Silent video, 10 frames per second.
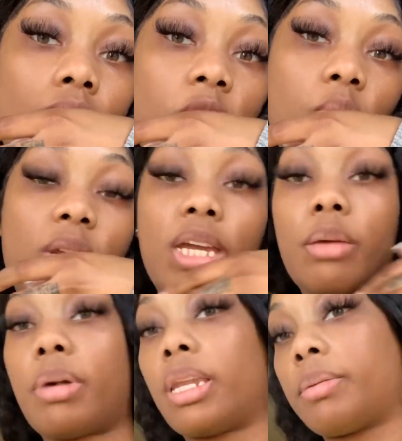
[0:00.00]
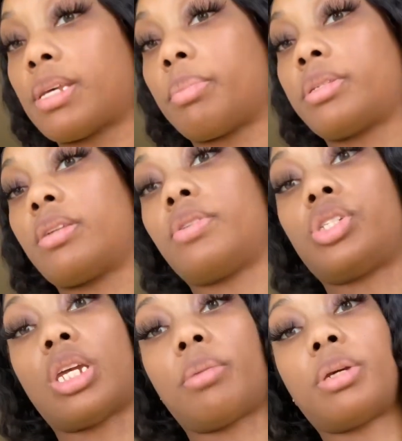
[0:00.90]
when I get my laptop and stuff to
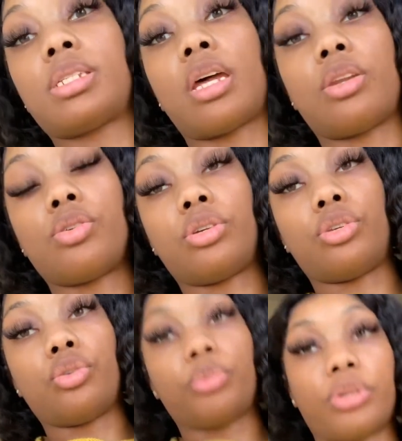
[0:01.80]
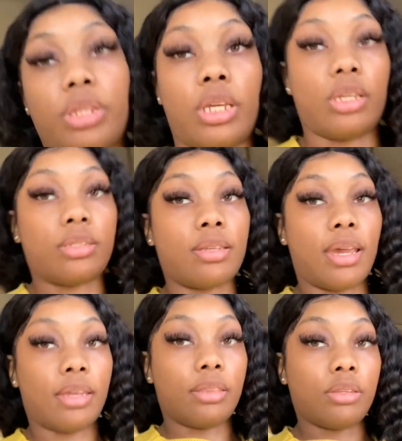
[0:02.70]
check because I know you can do more things
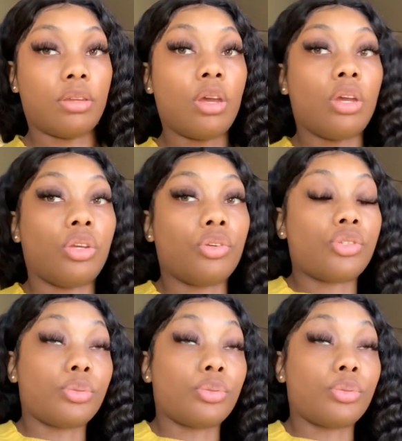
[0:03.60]
in YouTube